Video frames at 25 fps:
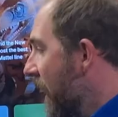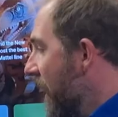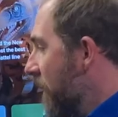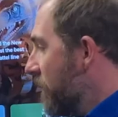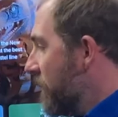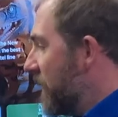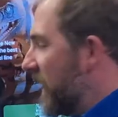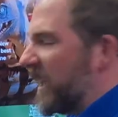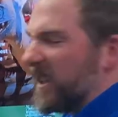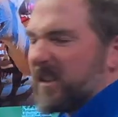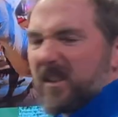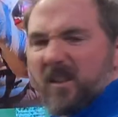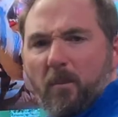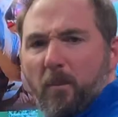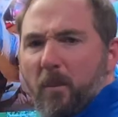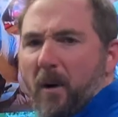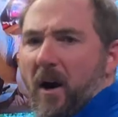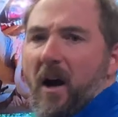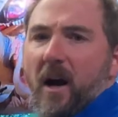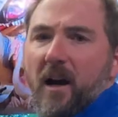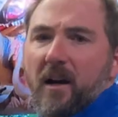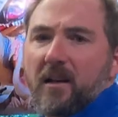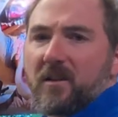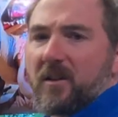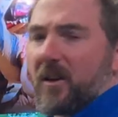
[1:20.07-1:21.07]
because the
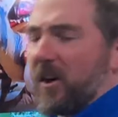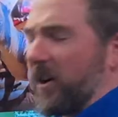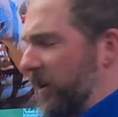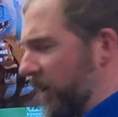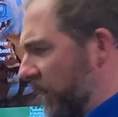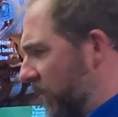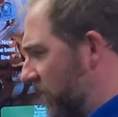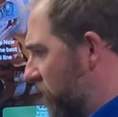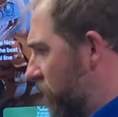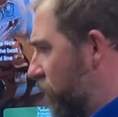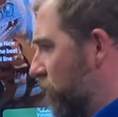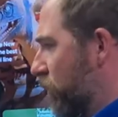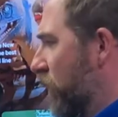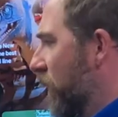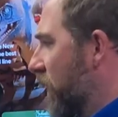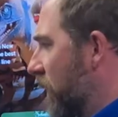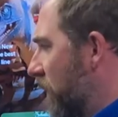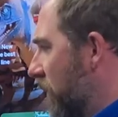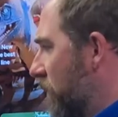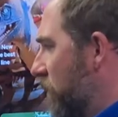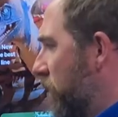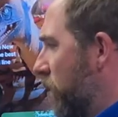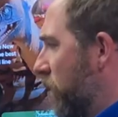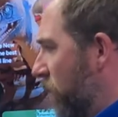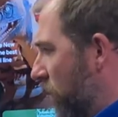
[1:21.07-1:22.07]
box art is
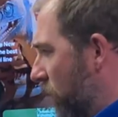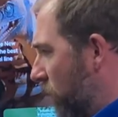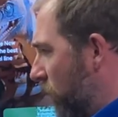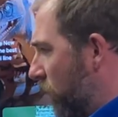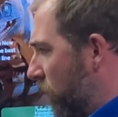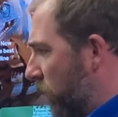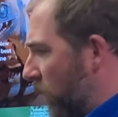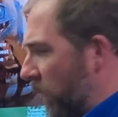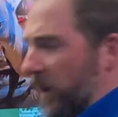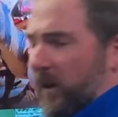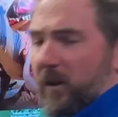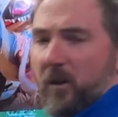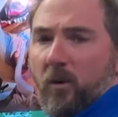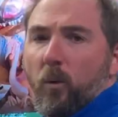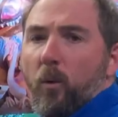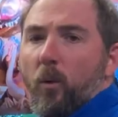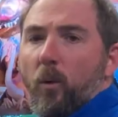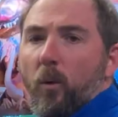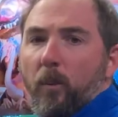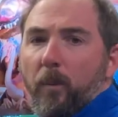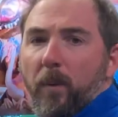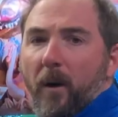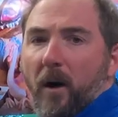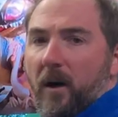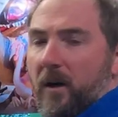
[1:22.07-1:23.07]
really one of the
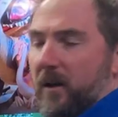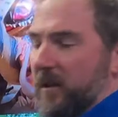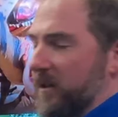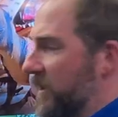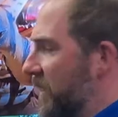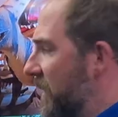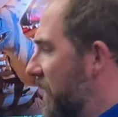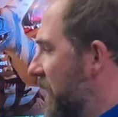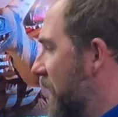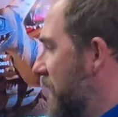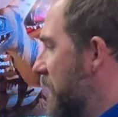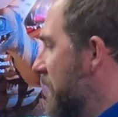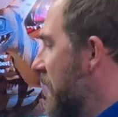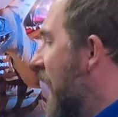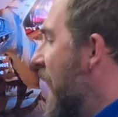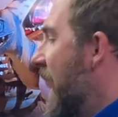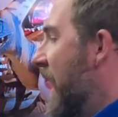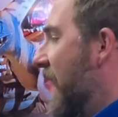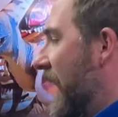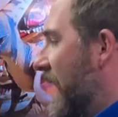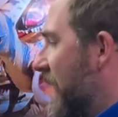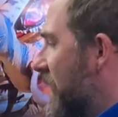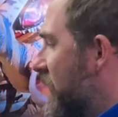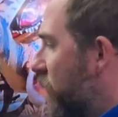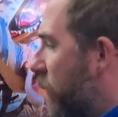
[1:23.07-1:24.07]
cool parts of this,
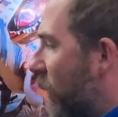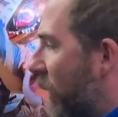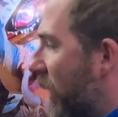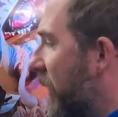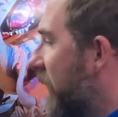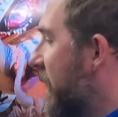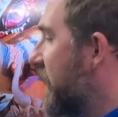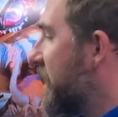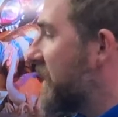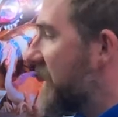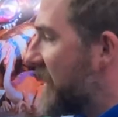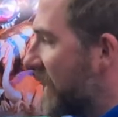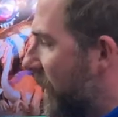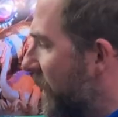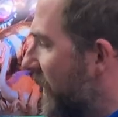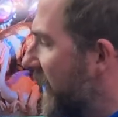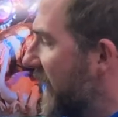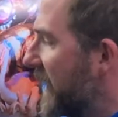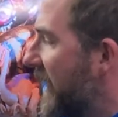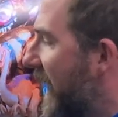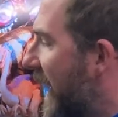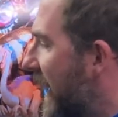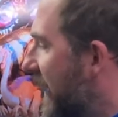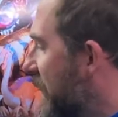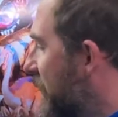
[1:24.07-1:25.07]
as well as some of the
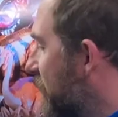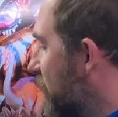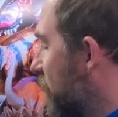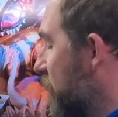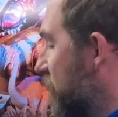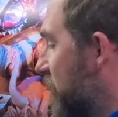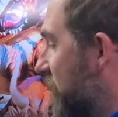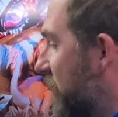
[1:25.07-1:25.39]
dinosaurs